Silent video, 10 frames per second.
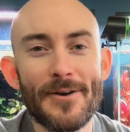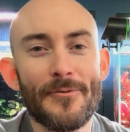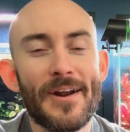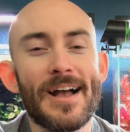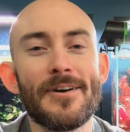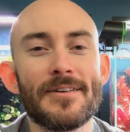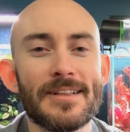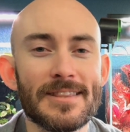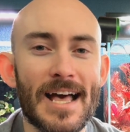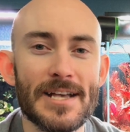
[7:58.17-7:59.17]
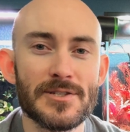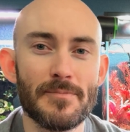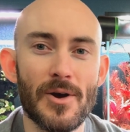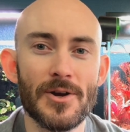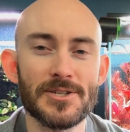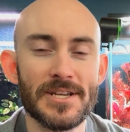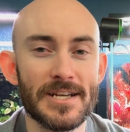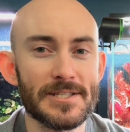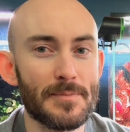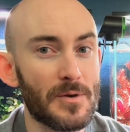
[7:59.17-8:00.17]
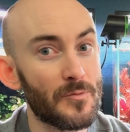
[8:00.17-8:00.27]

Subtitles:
around last March, and it's been